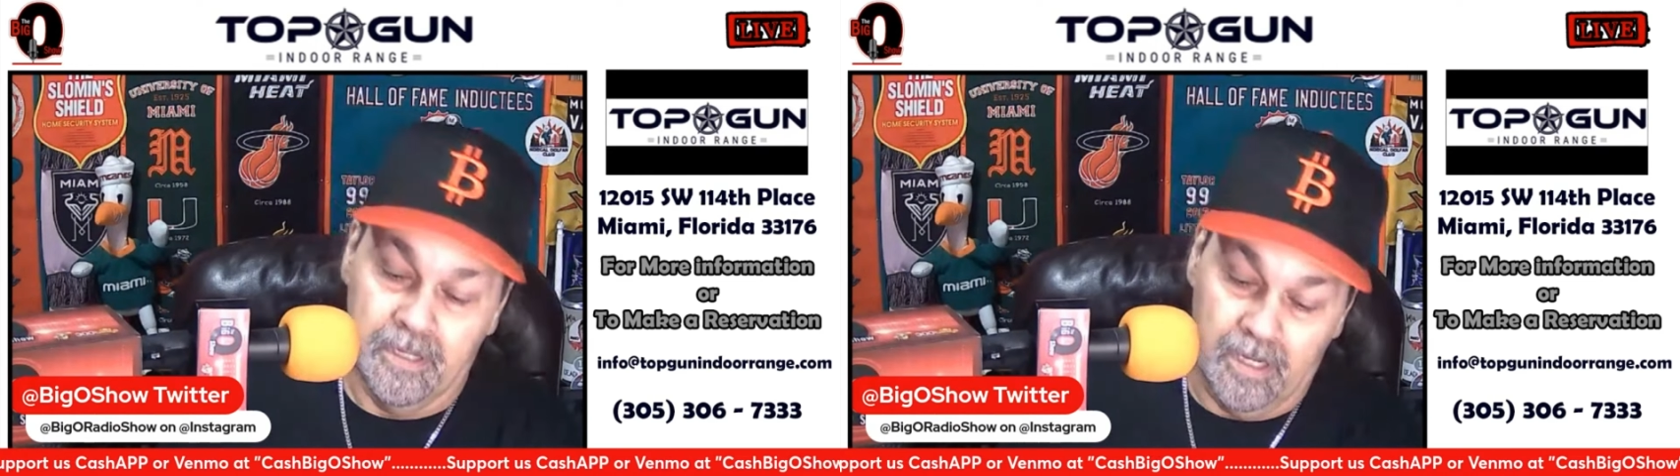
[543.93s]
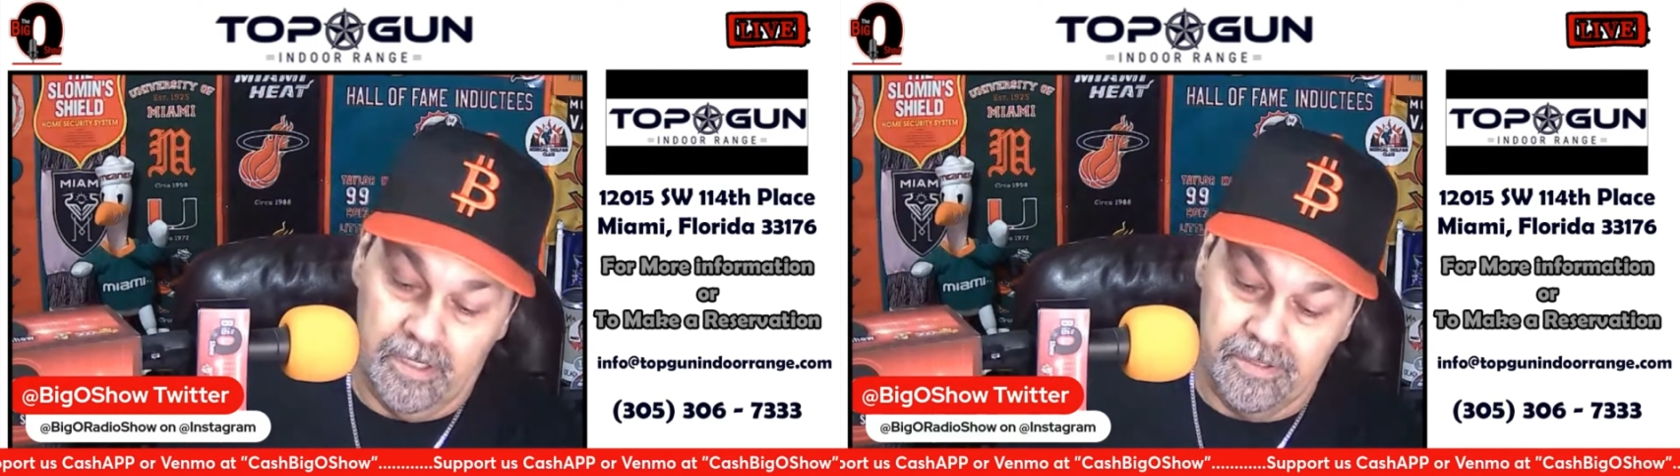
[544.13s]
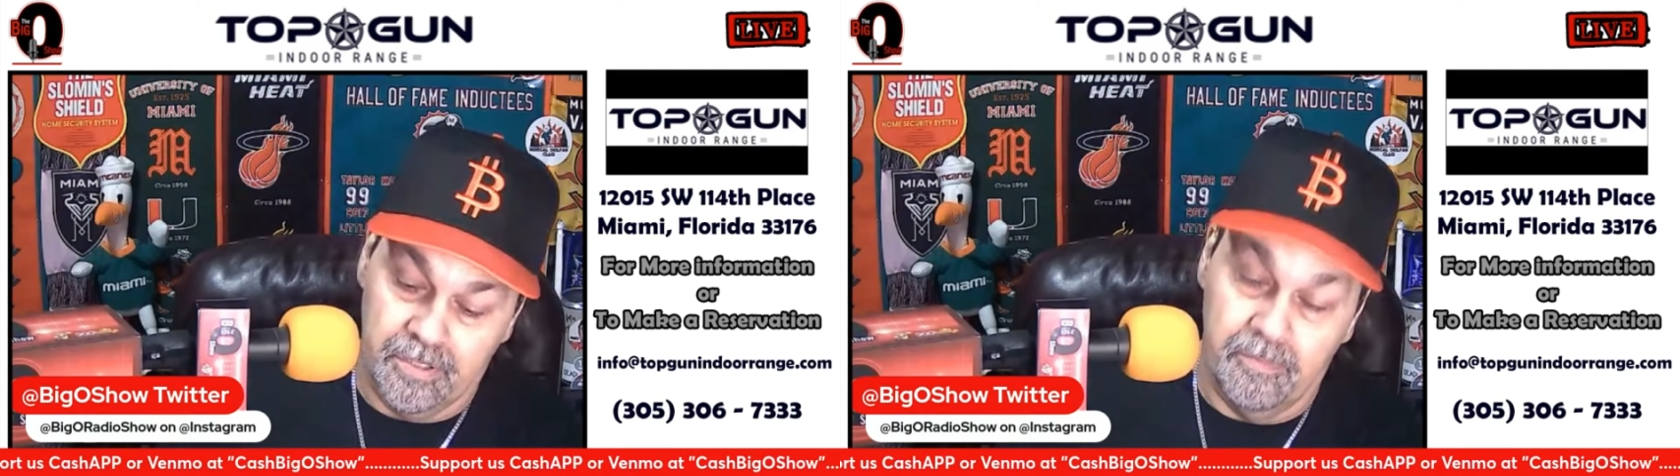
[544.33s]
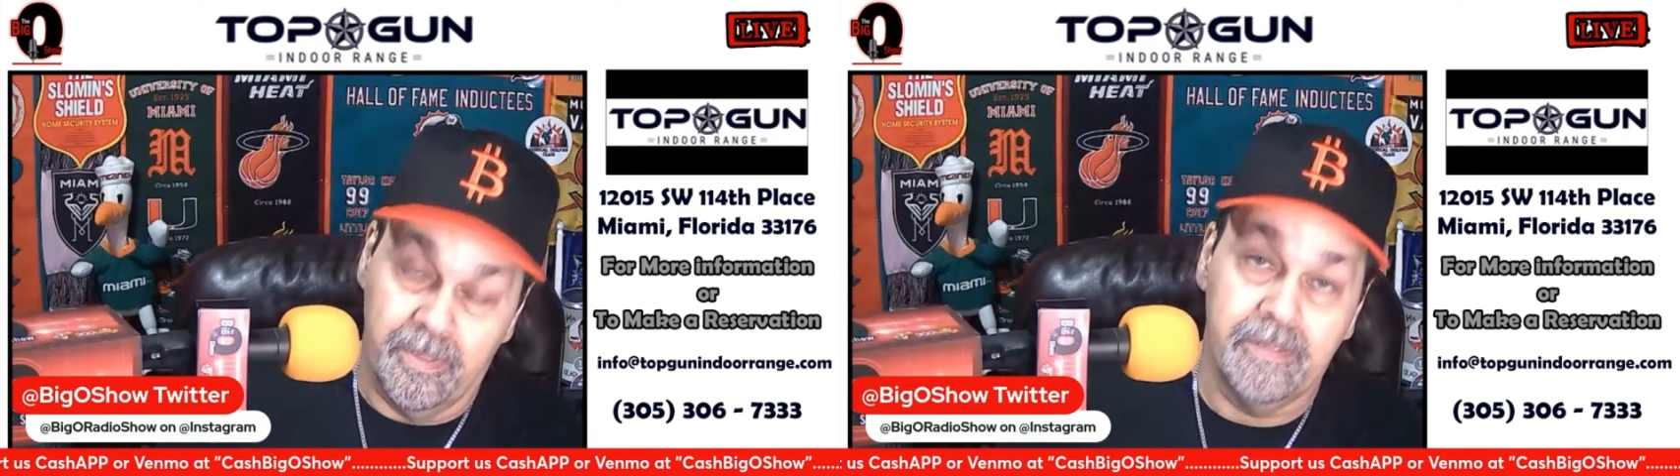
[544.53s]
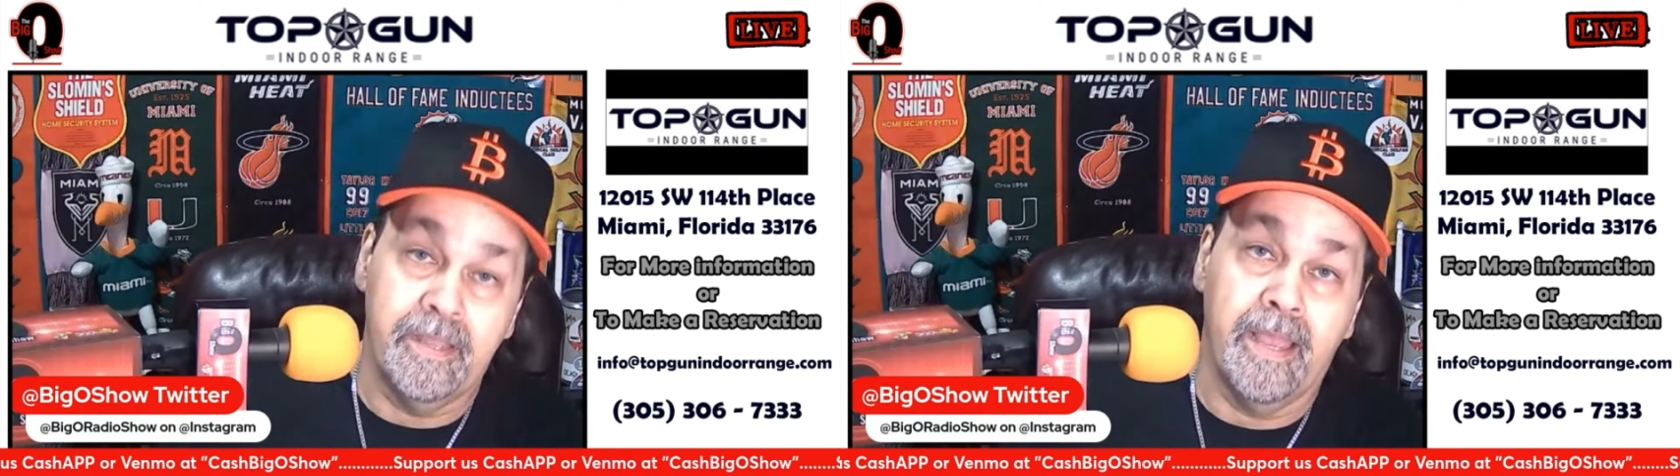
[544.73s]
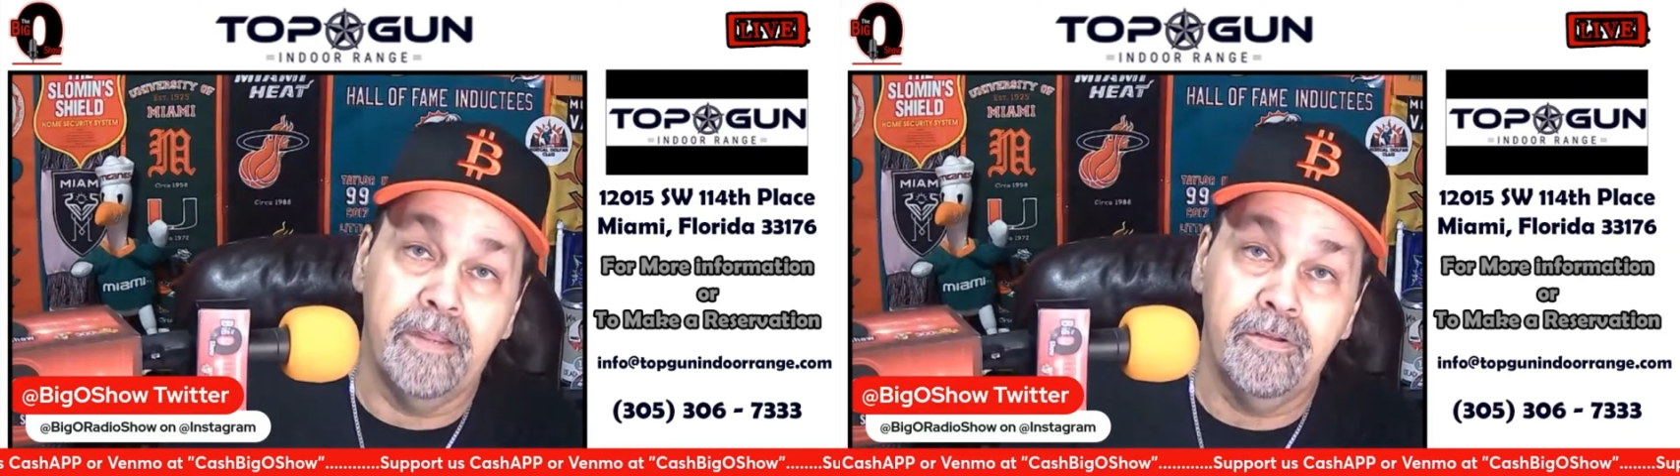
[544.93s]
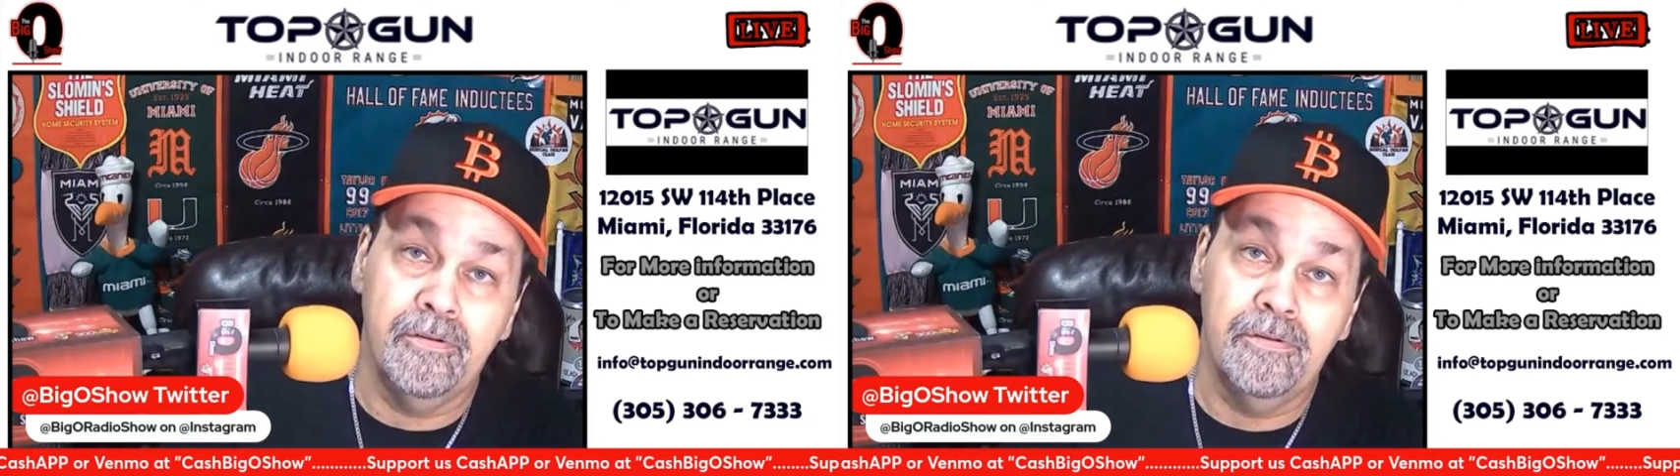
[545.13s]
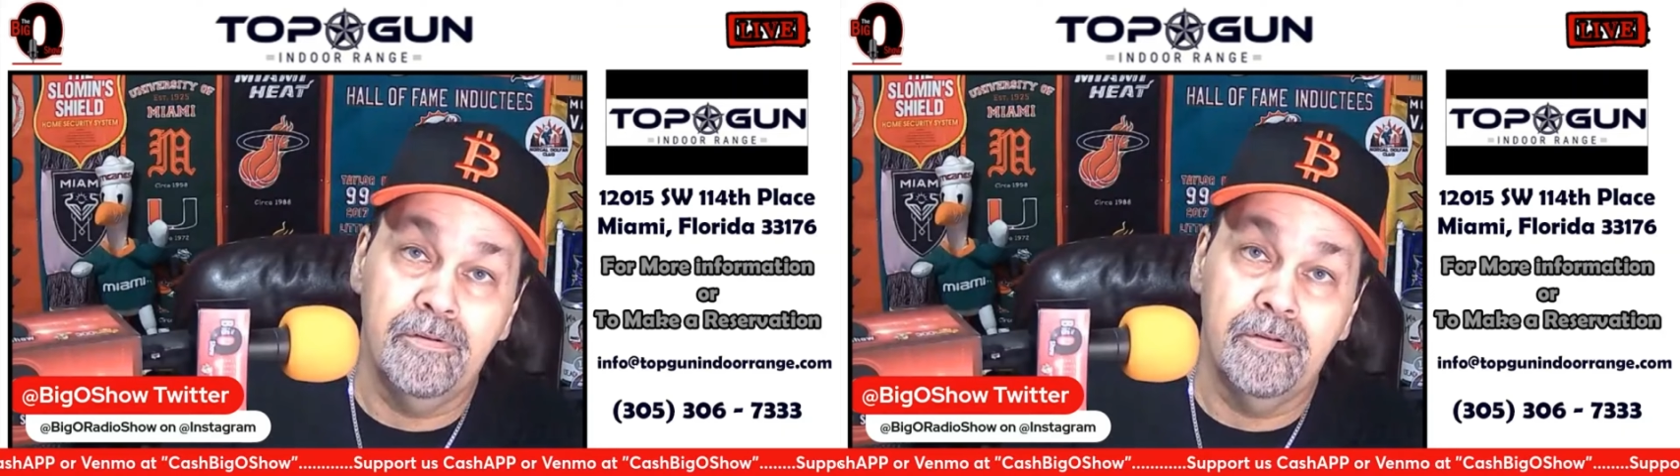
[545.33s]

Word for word: until McDaniel